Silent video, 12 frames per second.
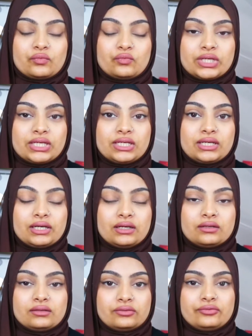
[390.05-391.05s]

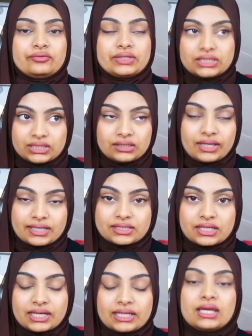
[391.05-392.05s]
refitted that
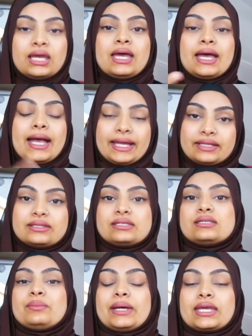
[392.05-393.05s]
side, added the
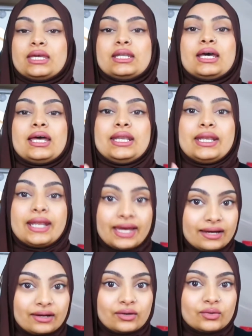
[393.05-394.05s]
zip back in, and
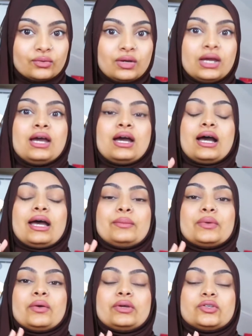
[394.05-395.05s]
now
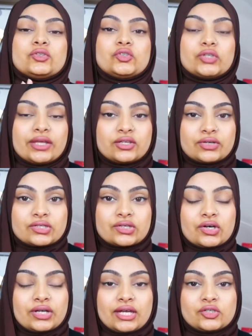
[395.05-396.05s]
I'm going to try the dress
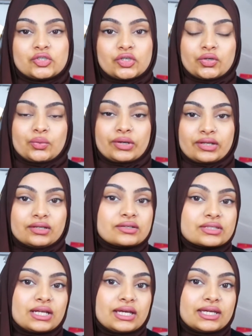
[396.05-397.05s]
on and show you what it
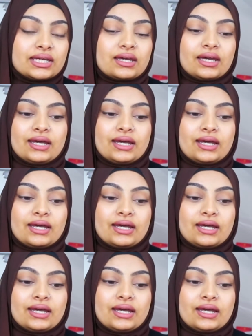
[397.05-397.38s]
looks like.